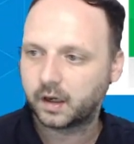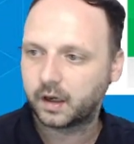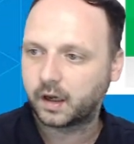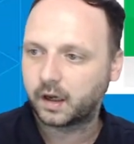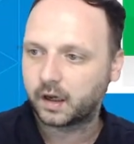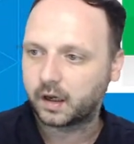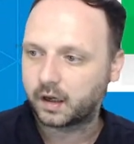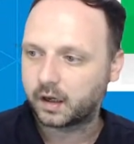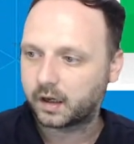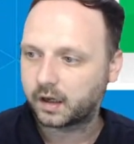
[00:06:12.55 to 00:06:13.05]

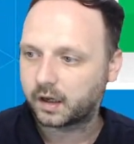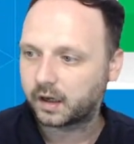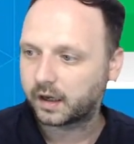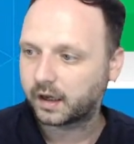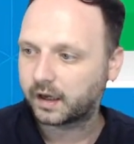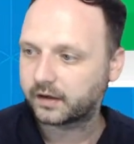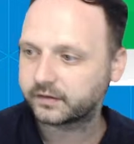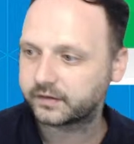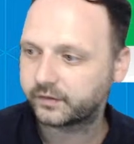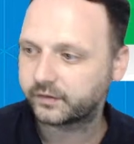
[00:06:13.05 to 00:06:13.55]

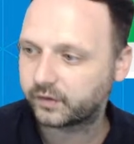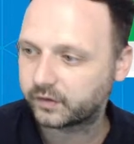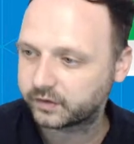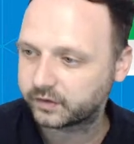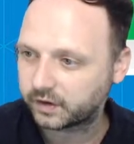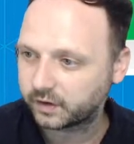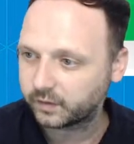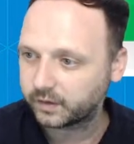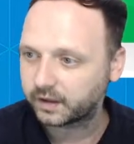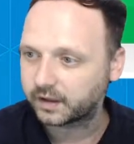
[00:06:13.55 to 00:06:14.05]
How's everyone
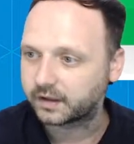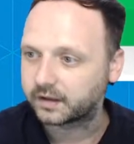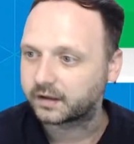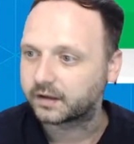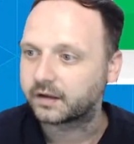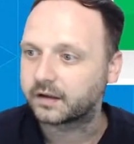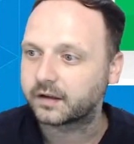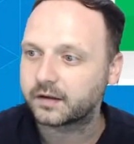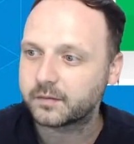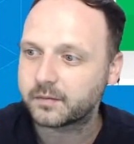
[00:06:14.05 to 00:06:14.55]
doing?
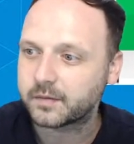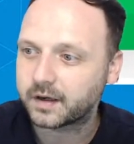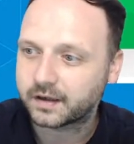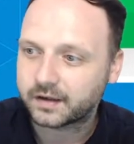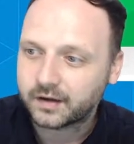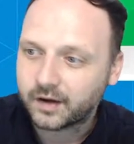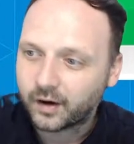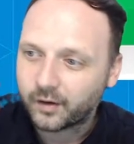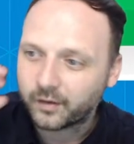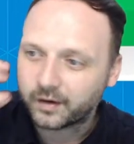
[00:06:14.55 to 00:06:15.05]
You might
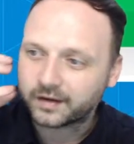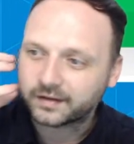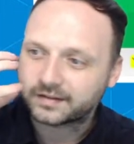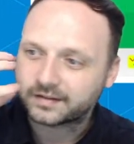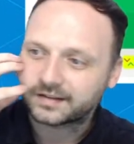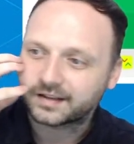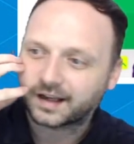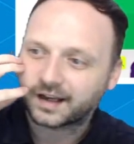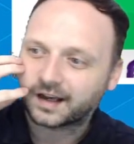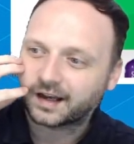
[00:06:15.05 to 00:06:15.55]
notice
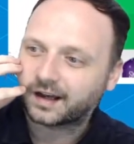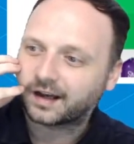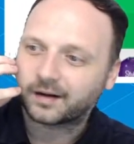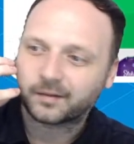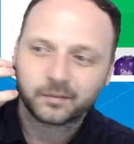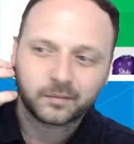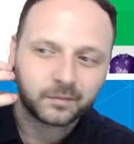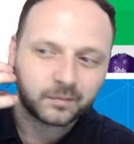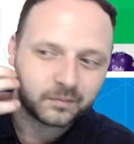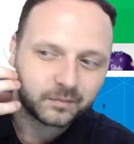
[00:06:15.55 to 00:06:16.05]
that
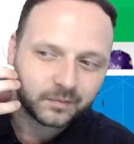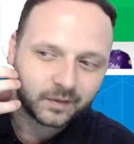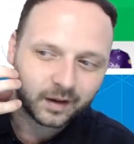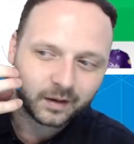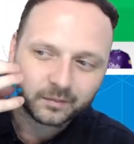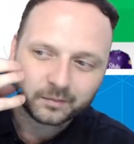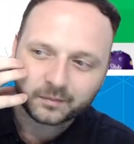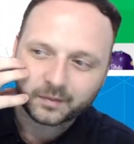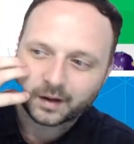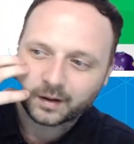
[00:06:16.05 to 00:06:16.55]

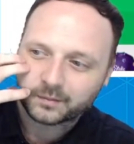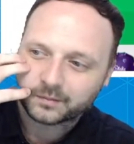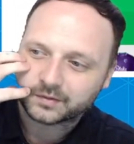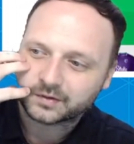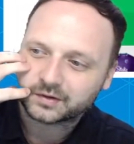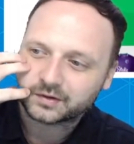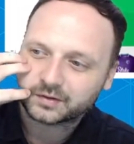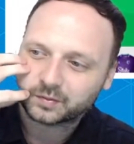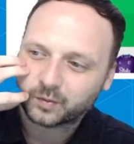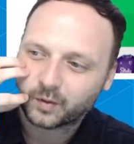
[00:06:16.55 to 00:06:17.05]
I'm
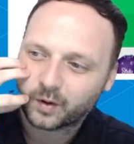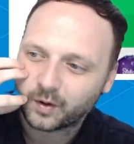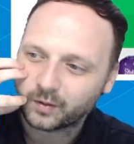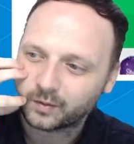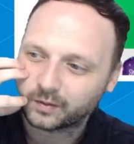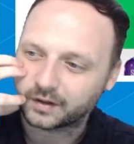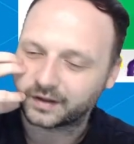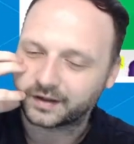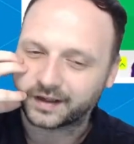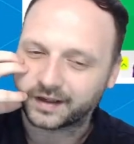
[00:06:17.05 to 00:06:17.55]

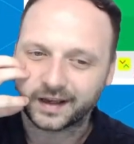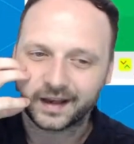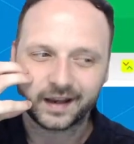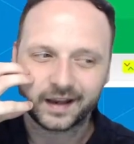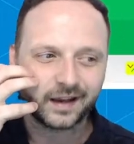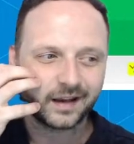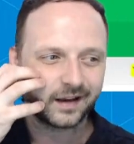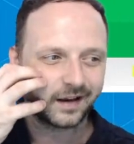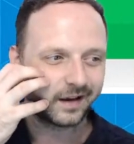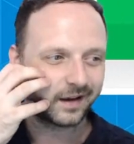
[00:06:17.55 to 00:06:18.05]
swollen
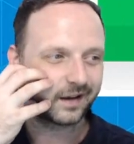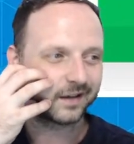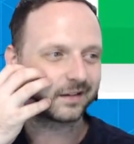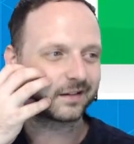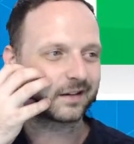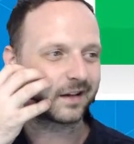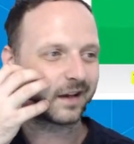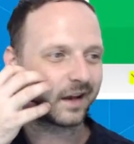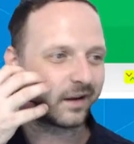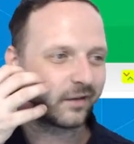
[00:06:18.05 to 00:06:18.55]
here. I had to
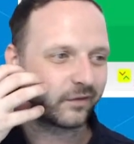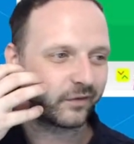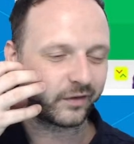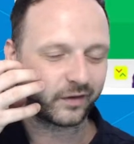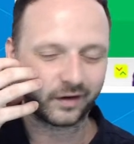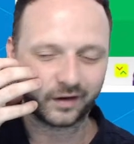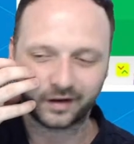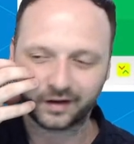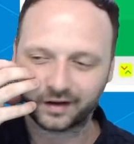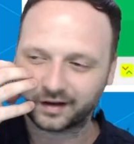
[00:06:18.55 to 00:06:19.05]

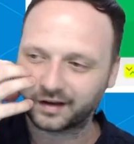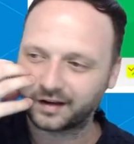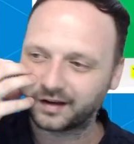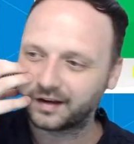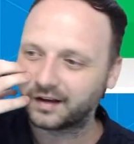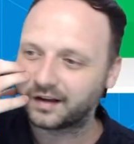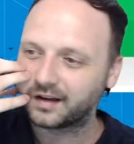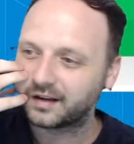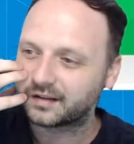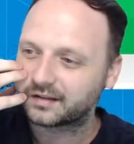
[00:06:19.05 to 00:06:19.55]
have
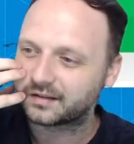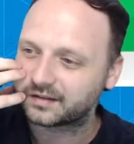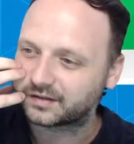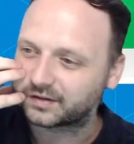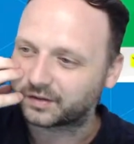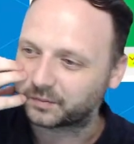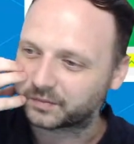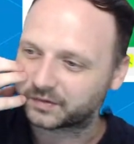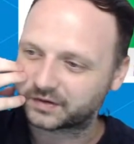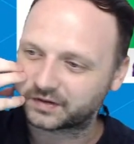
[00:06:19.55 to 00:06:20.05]

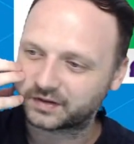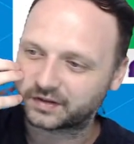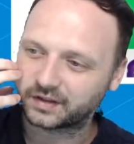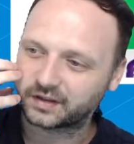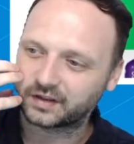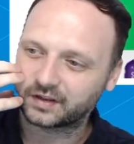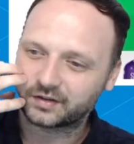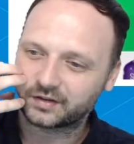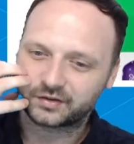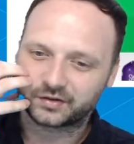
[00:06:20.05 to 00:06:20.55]
some
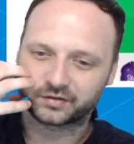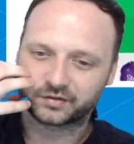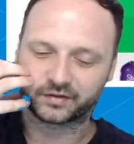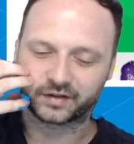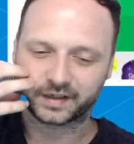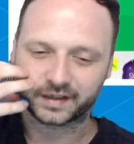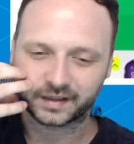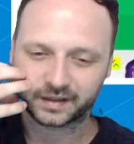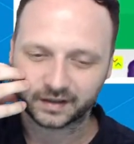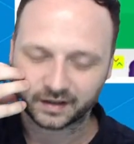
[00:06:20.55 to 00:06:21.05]

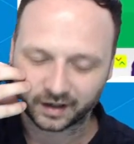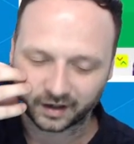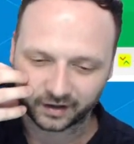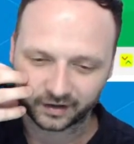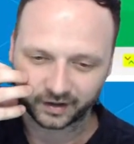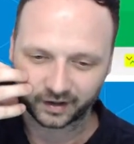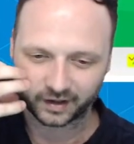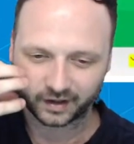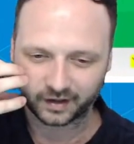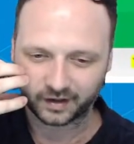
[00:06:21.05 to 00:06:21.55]
surgery on
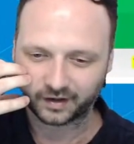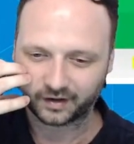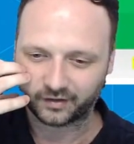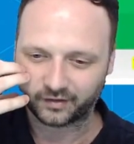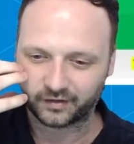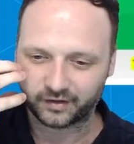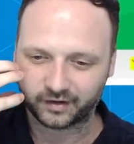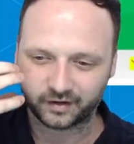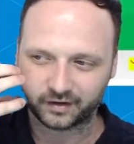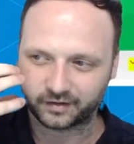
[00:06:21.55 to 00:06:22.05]

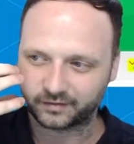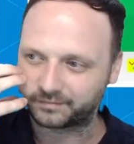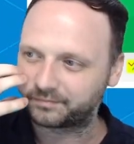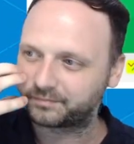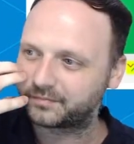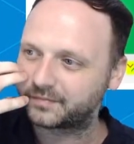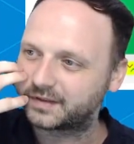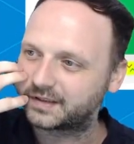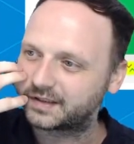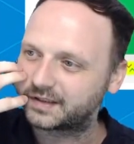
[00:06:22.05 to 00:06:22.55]
a
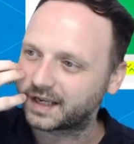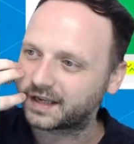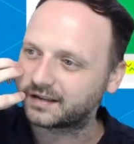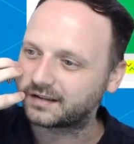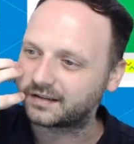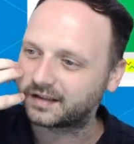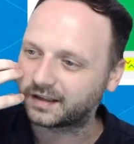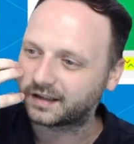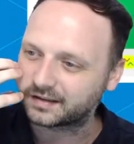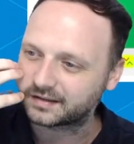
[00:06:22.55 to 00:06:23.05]

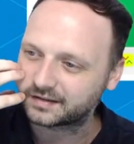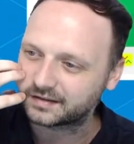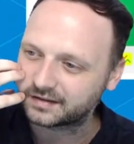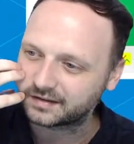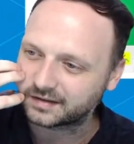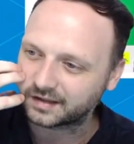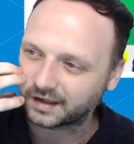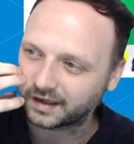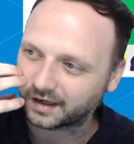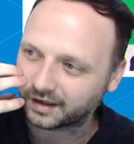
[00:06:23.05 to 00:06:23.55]
dentist
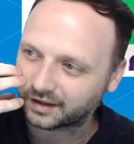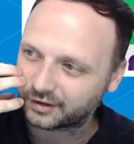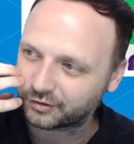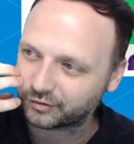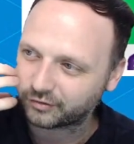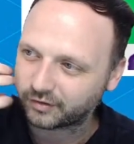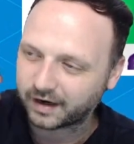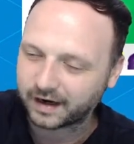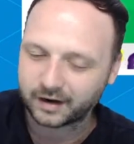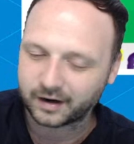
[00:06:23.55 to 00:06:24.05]

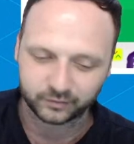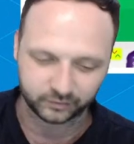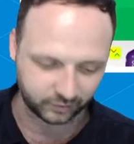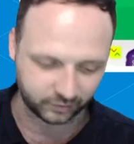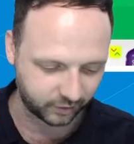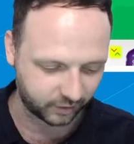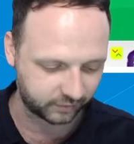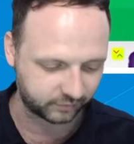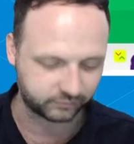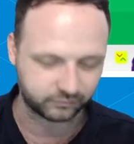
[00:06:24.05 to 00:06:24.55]
crown
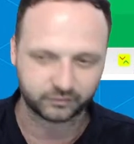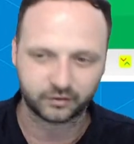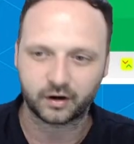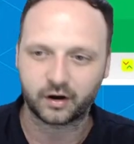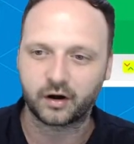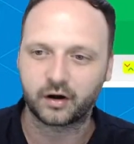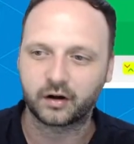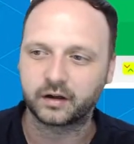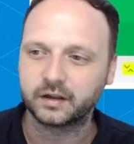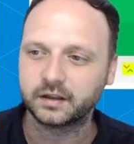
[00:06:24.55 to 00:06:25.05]
gone
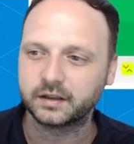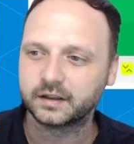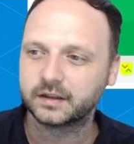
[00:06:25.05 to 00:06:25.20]
wrong.